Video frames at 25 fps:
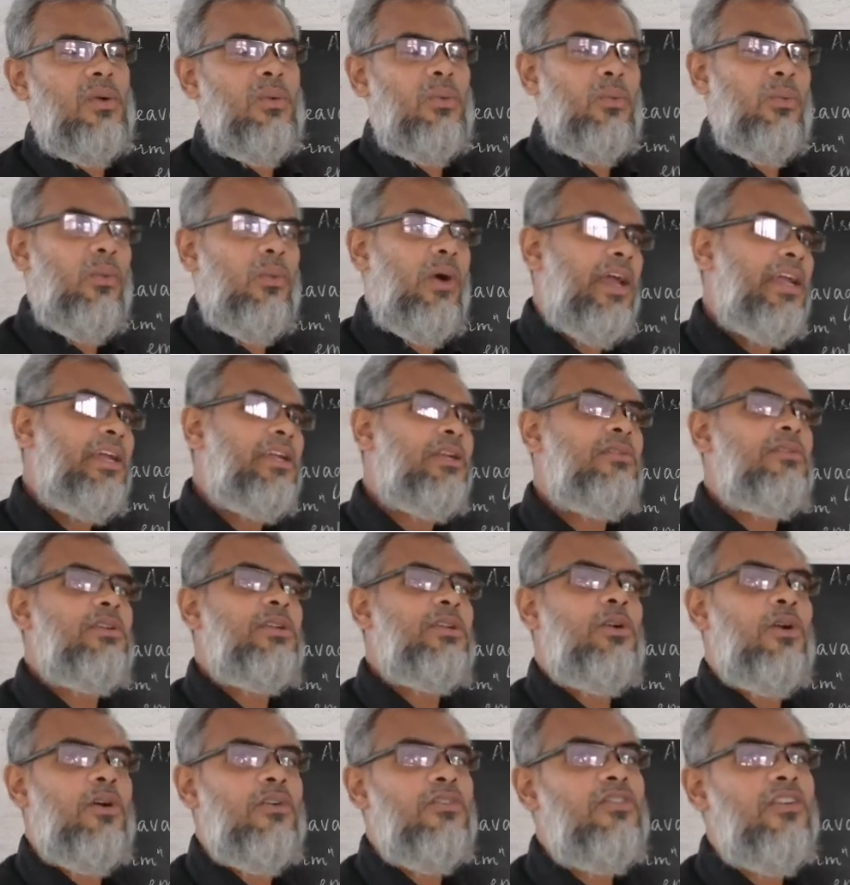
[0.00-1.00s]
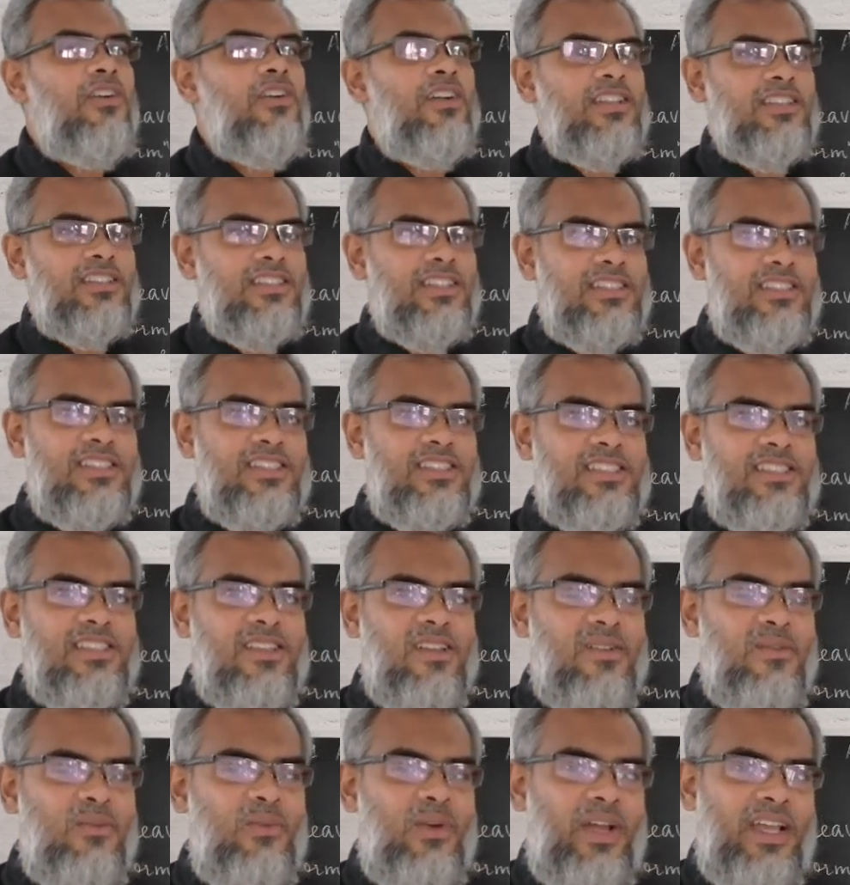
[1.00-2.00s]
Why do we go for
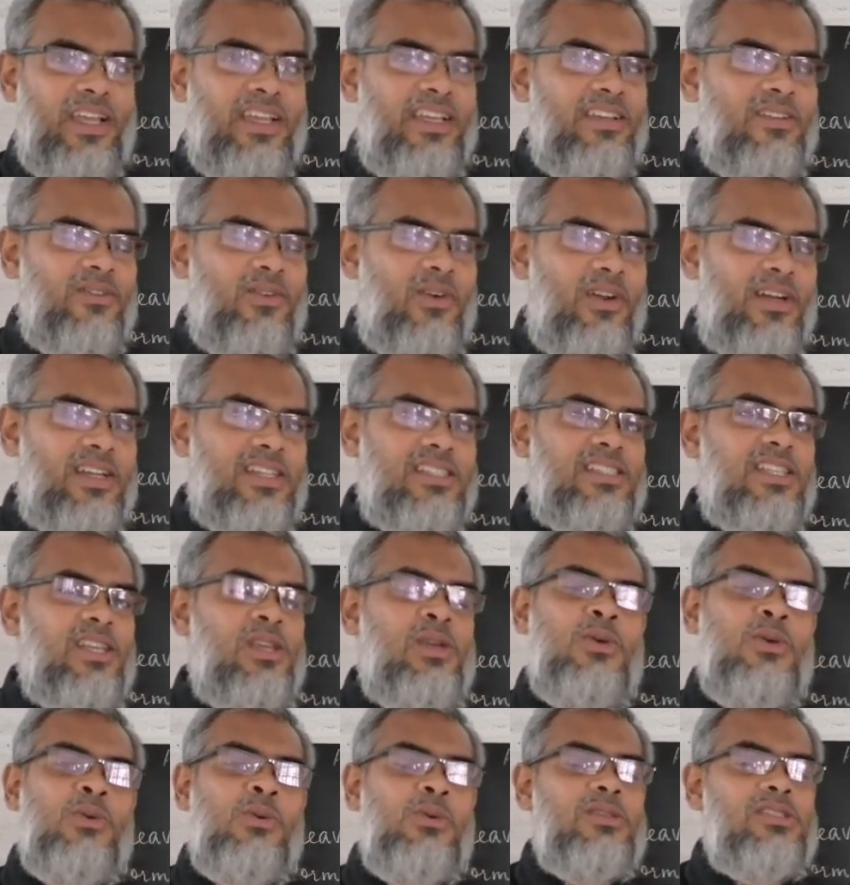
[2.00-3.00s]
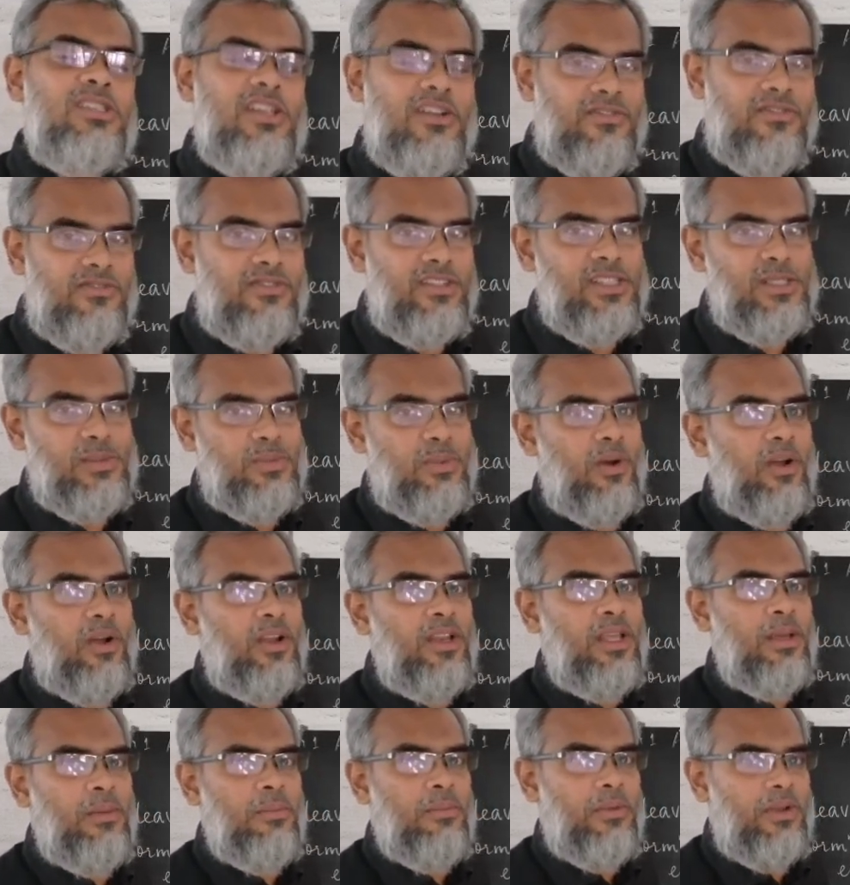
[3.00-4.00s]
this? Why? What is the use of this
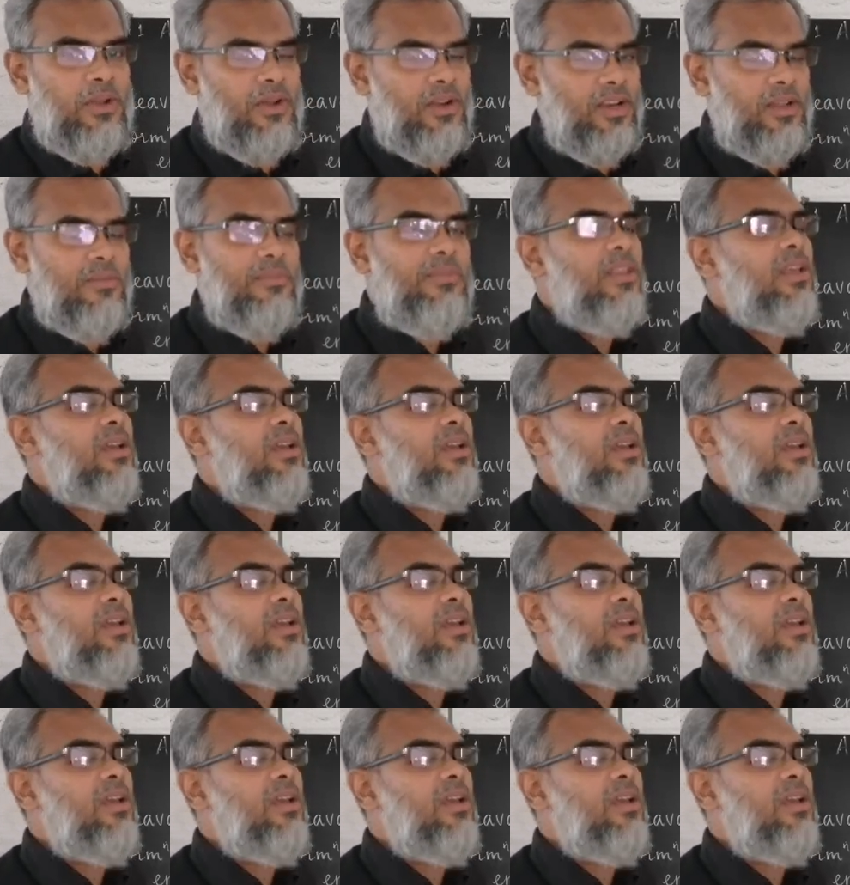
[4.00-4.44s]
polyembryony?